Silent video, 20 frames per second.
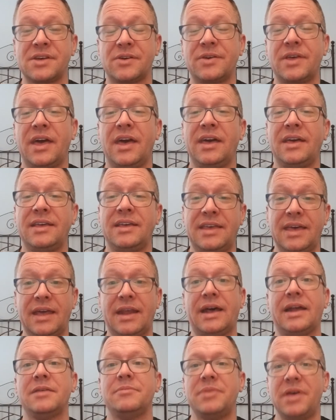Okay, get
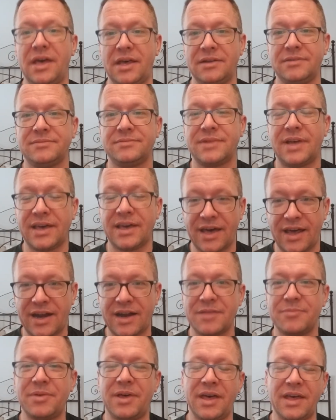out of bed. I got
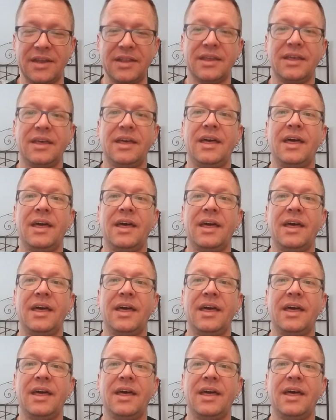out of bed.